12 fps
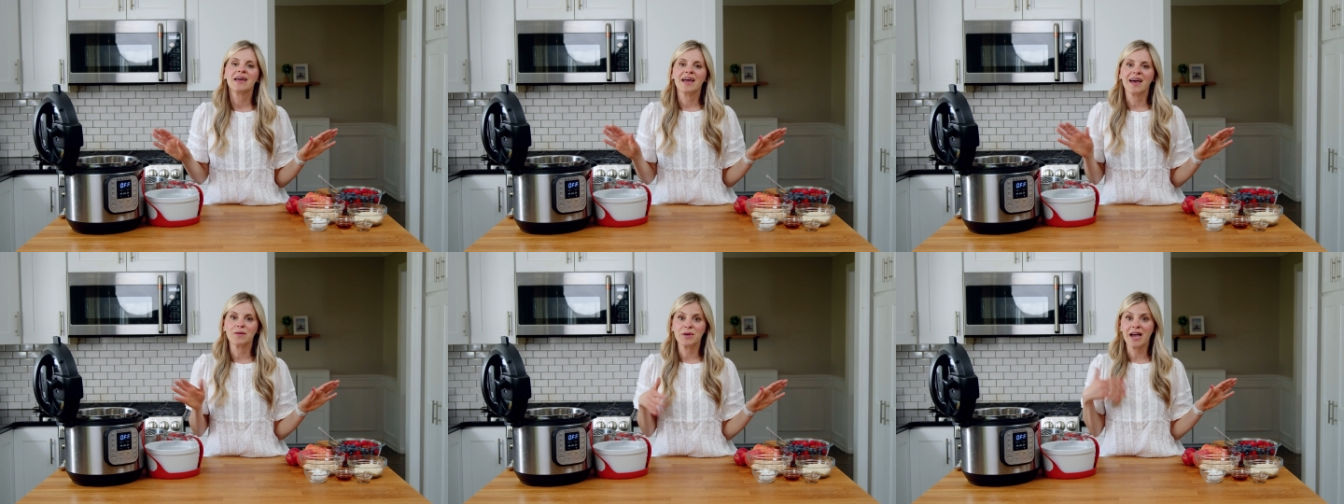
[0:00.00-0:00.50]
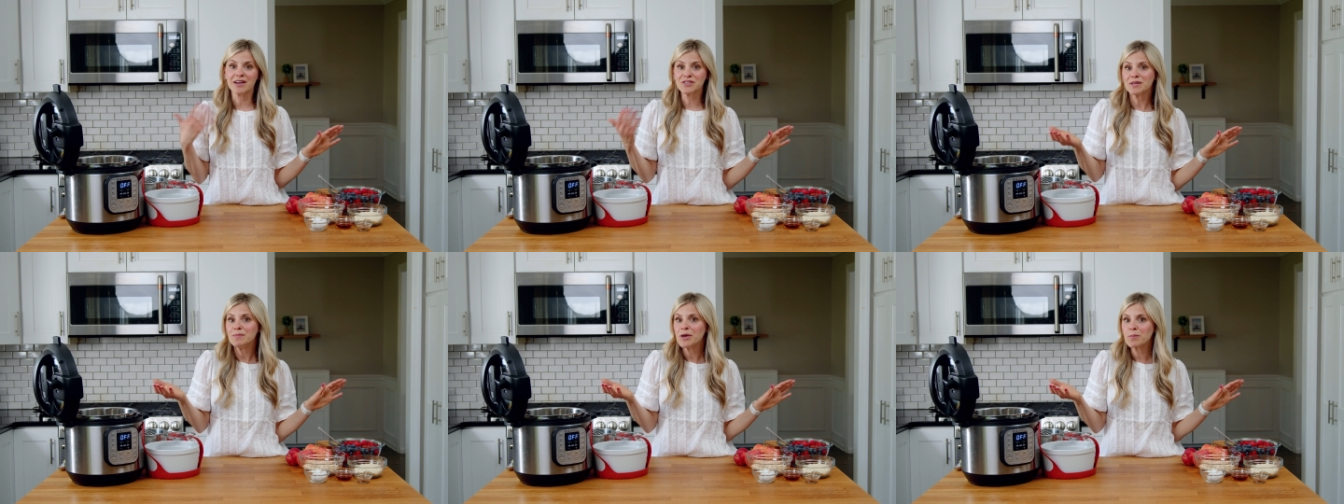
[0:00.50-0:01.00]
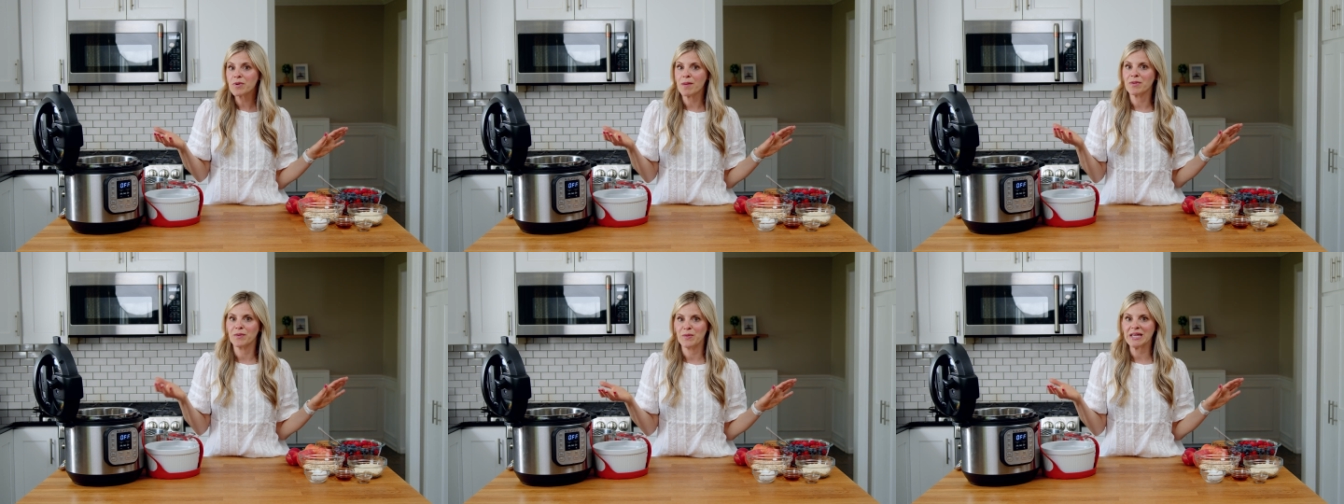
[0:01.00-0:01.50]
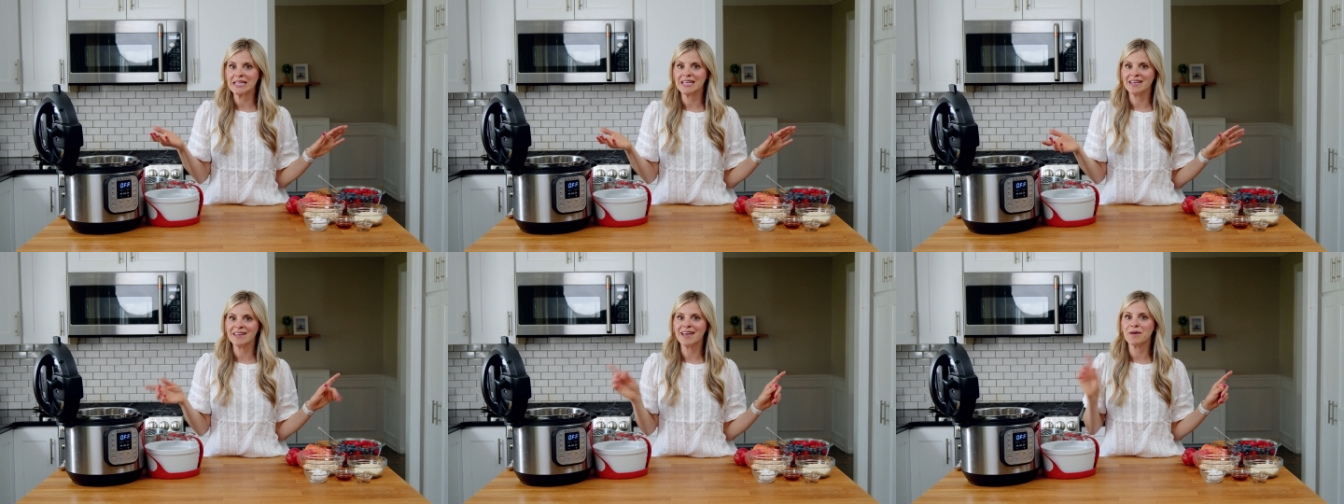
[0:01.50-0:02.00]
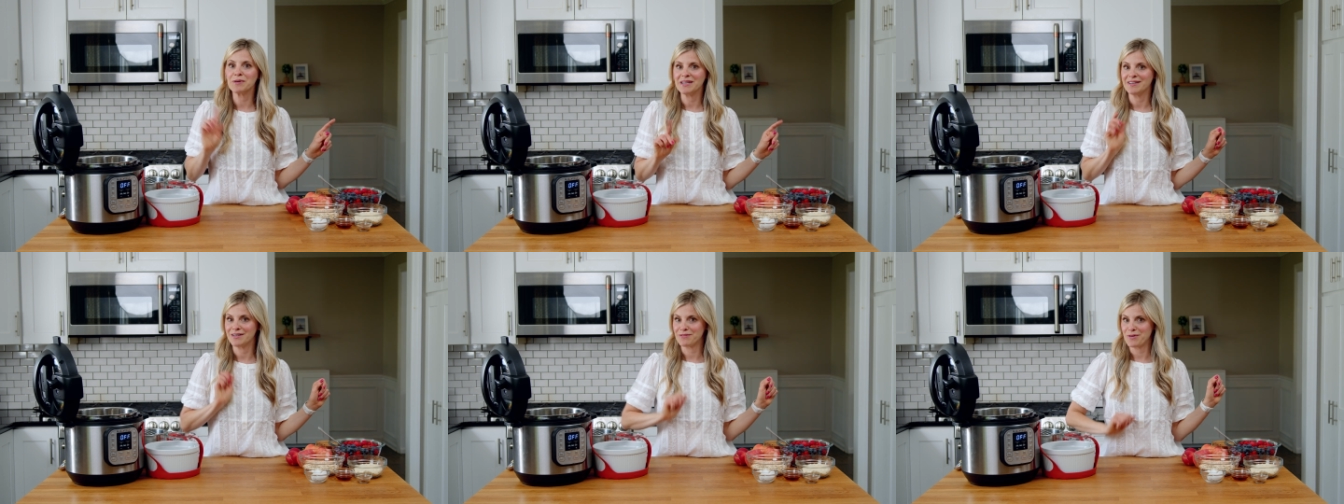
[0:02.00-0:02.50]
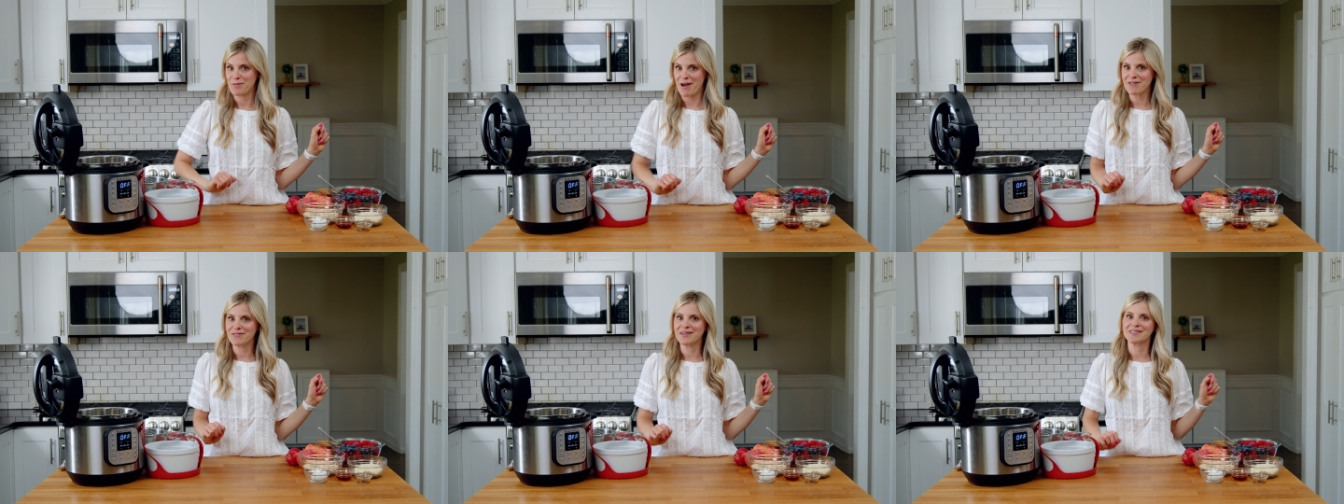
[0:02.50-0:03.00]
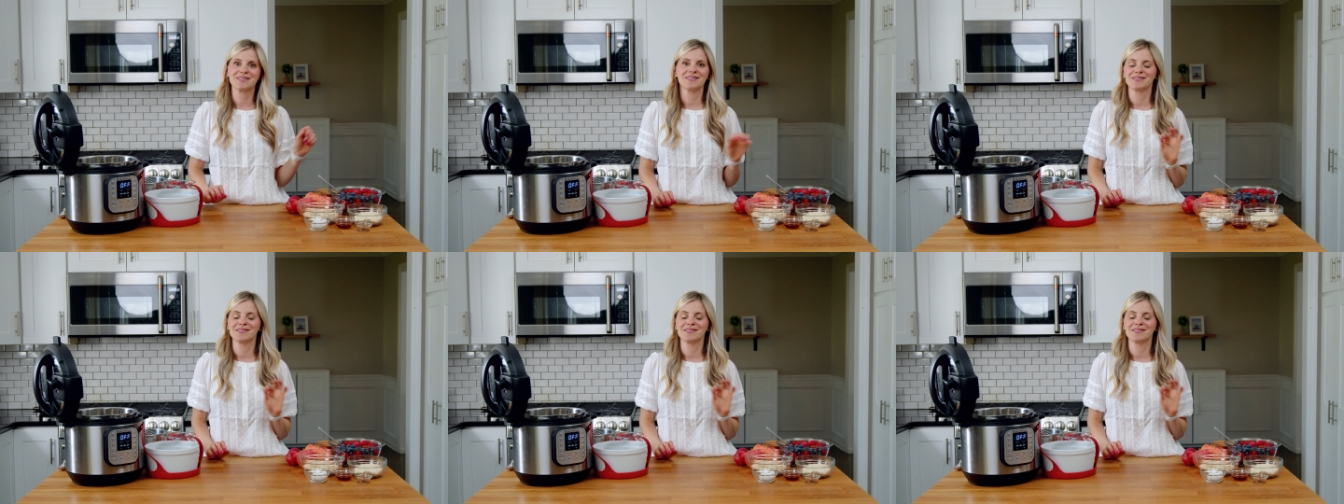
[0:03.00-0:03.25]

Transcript: and we actually meal prep it weekly and we eat it for breakfast.